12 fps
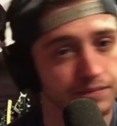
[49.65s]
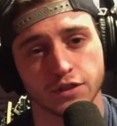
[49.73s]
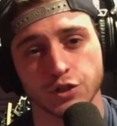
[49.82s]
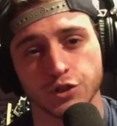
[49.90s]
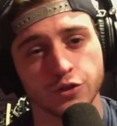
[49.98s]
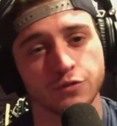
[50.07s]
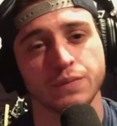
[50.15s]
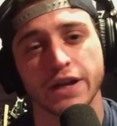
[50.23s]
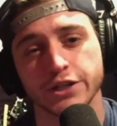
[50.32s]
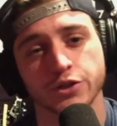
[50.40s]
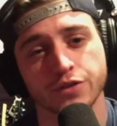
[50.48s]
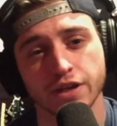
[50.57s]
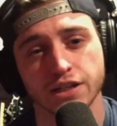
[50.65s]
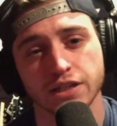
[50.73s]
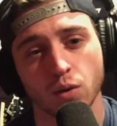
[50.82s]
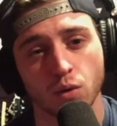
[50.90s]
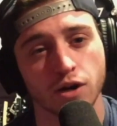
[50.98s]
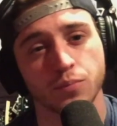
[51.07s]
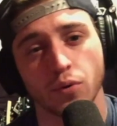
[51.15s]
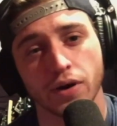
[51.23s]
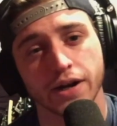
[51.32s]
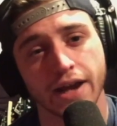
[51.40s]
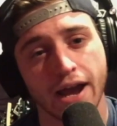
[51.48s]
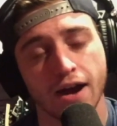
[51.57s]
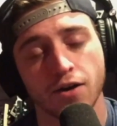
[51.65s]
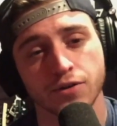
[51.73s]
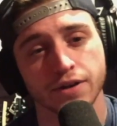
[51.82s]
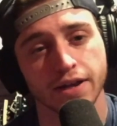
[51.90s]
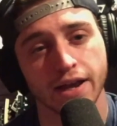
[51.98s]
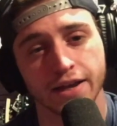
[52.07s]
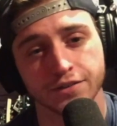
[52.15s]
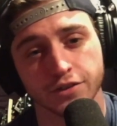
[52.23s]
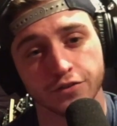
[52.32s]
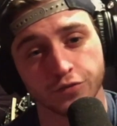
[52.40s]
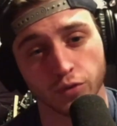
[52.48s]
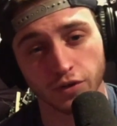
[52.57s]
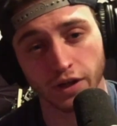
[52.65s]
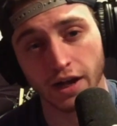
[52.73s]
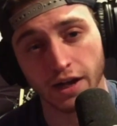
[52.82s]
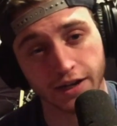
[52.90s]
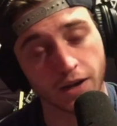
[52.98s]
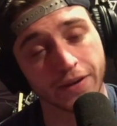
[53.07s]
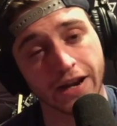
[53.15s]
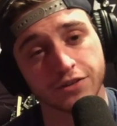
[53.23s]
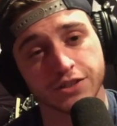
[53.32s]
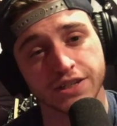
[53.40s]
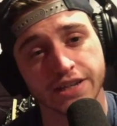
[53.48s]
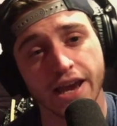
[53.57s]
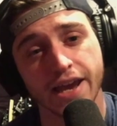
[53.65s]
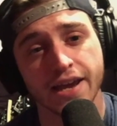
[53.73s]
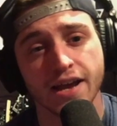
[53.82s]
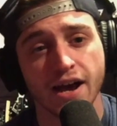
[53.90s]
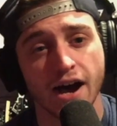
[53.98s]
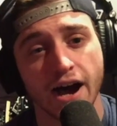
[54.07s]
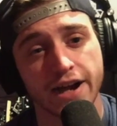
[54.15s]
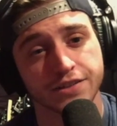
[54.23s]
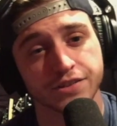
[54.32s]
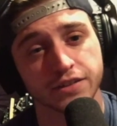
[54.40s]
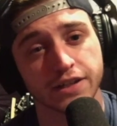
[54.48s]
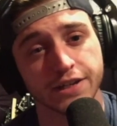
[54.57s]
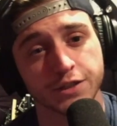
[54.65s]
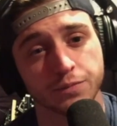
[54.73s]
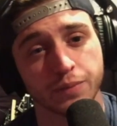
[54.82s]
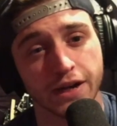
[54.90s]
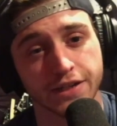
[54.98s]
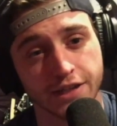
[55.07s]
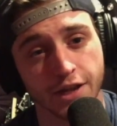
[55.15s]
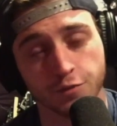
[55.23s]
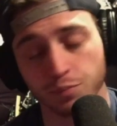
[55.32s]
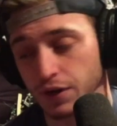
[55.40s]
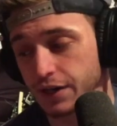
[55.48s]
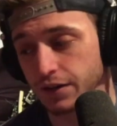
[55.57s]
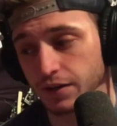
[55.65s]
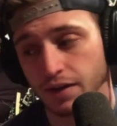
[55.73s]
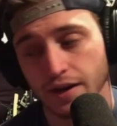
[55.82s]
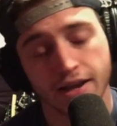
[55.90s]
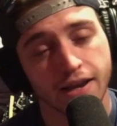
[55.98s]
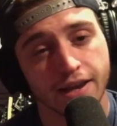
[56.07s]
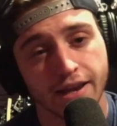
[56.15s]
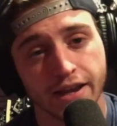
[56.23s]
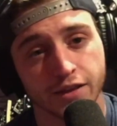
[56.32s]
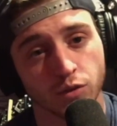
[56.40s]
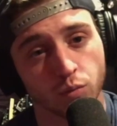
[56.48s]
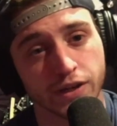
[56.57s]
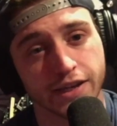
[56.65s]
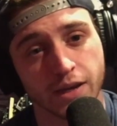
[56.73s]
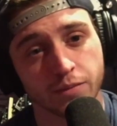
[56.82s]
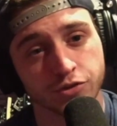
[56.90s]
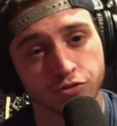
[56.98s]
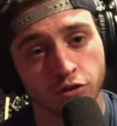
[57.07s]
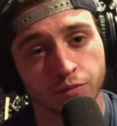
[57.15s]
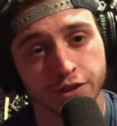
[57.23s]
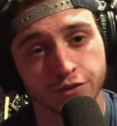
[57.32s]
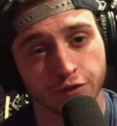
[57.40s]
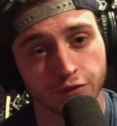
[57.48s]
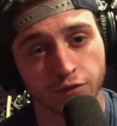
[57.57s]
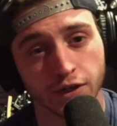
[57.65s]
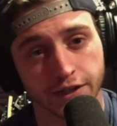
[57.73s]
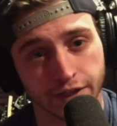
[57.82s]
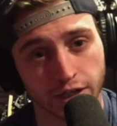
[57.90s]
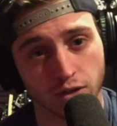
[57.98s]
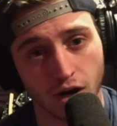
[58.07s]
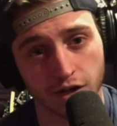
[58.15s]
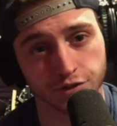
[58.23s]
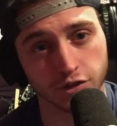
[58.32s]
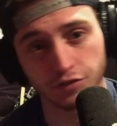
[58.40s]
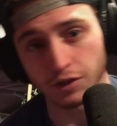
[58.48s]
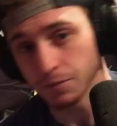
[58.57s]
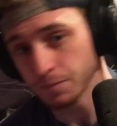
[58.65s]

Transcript: The two major things I want to point out as of coming out today: Isolate by Deathbreaker and The We Came as Romans Fit for a King crossover.